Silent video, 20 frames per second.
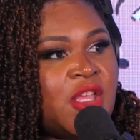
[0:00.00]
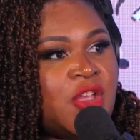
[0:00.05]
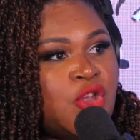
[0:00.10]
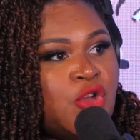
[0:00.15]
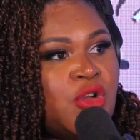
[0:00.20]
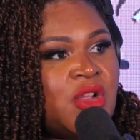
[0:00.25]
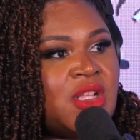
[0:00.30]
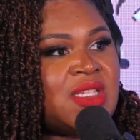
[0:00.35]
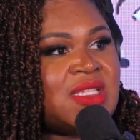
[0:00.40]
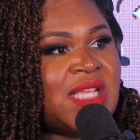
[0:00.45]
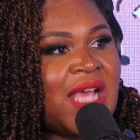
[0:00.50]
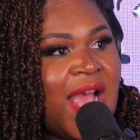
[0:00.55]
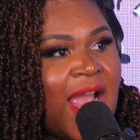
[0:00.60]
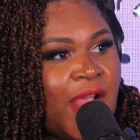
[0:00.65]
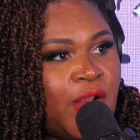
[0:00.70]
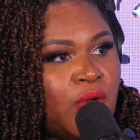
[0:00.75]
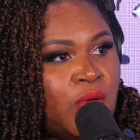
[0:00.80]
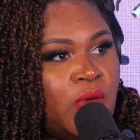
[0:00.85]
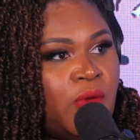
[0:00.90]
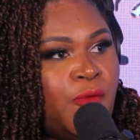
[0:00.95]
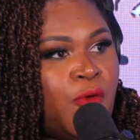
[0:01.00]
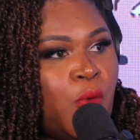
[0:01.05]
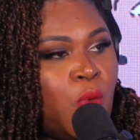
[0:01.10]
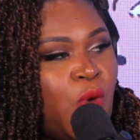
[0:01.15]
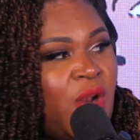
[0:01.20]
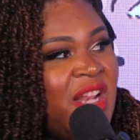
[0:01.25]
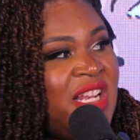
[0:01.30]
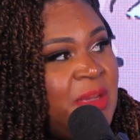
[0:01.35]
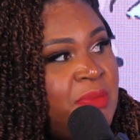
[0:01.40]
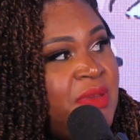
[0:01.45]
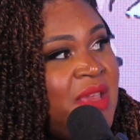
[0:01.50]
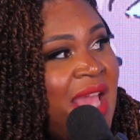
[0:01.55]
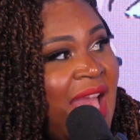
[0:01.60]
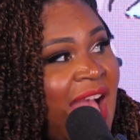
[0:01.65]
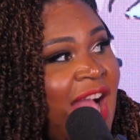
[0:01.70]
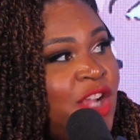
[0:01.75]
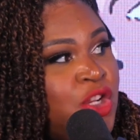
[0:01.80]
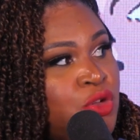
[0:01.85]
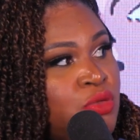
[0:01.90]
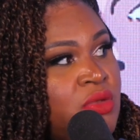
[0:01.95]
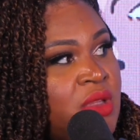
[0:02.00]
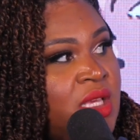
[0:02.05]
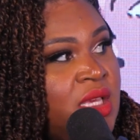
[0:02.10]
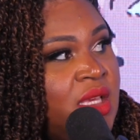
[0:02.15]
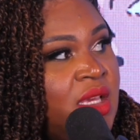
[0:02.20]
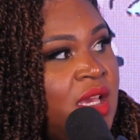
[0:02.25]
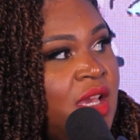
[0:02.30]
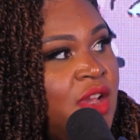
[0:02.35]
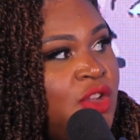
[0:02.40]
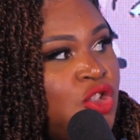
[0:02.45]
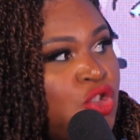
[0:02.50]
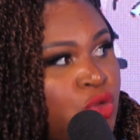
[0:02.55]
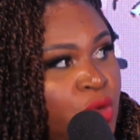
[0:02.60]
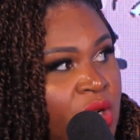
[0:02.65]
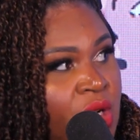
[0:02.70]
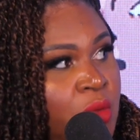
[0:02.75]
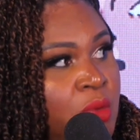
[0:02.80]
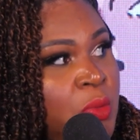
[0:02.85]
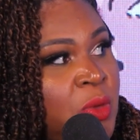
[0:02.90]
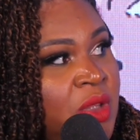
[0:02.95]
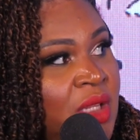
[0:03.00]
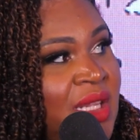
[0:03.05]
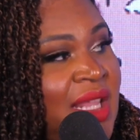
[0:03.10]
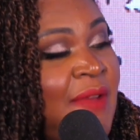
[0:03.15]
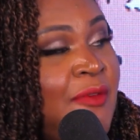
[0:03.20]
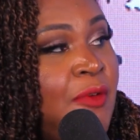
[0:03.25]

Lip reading: you're entitled for wanting to be actually treated with a level